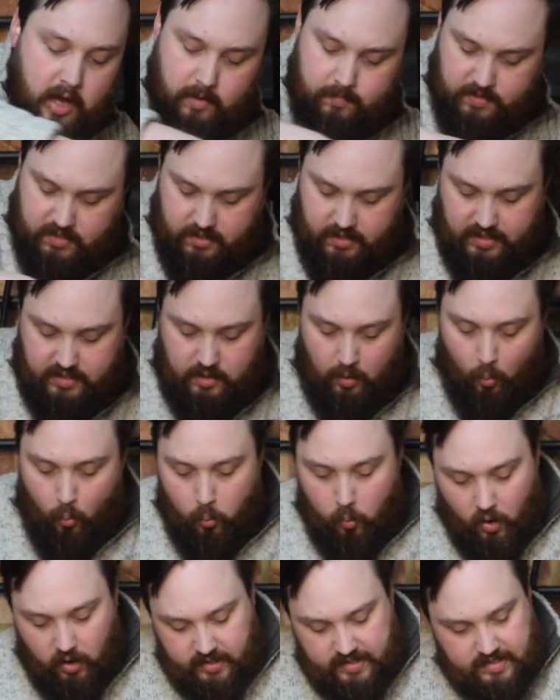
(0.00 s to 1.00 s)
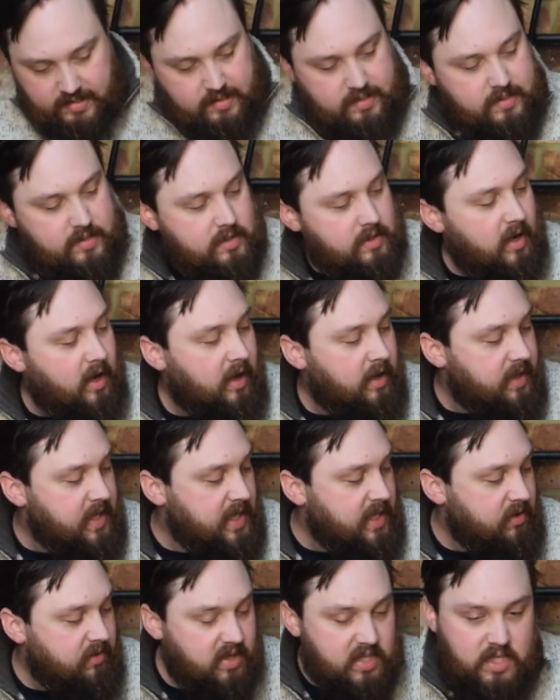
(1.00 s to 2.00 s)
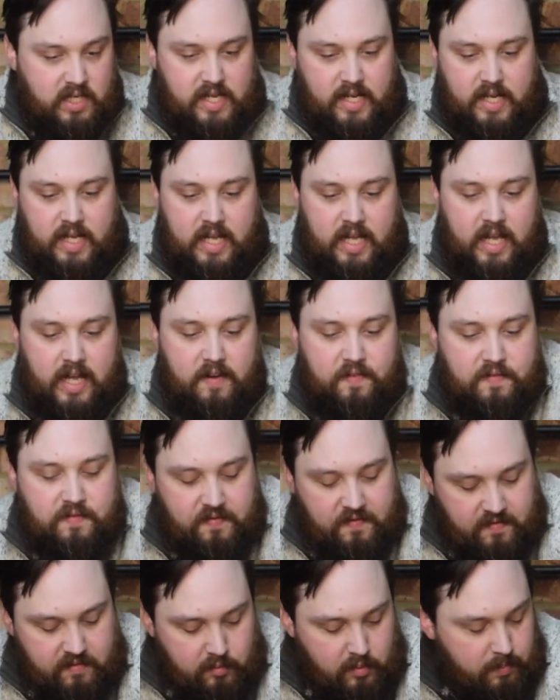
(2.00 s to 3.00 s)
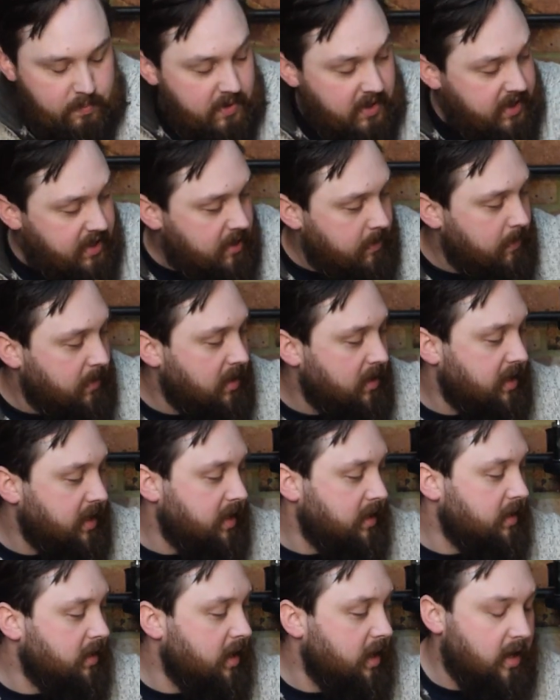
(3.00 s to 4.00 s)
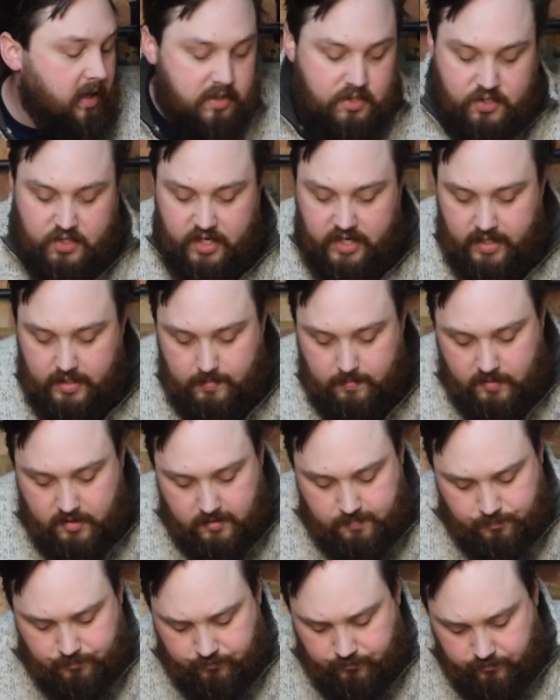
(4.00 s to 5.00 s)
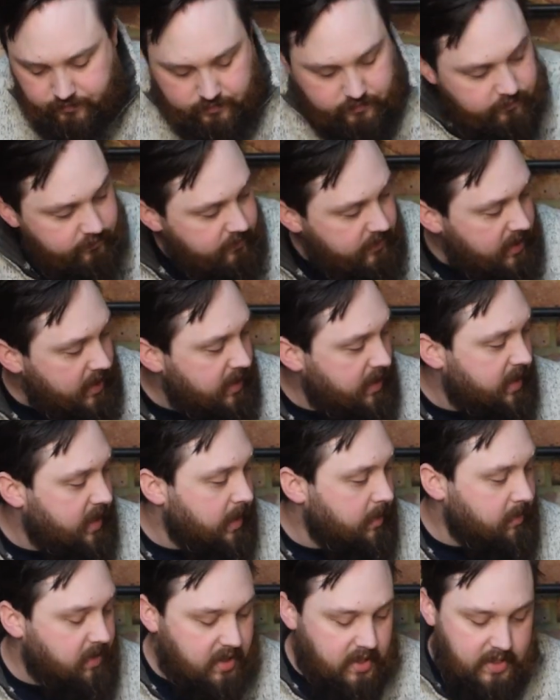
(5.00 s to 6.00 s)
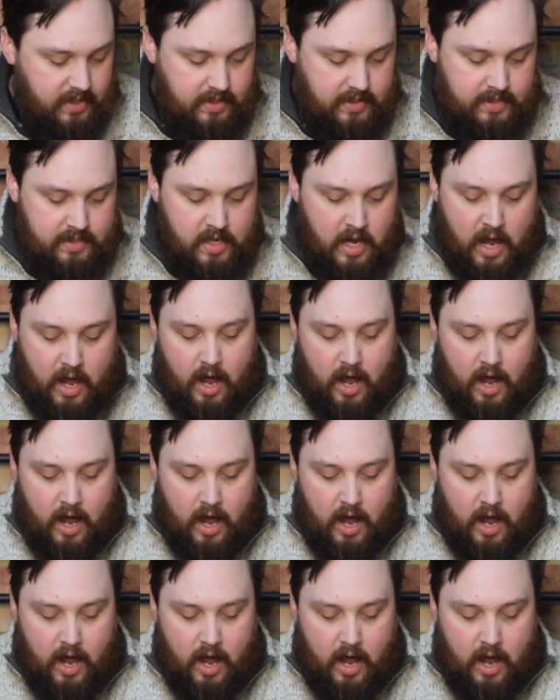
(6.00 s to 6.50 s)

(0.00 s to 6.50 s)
So these are whites. These are actually a gift from a buddy of mine, James. He gave me these.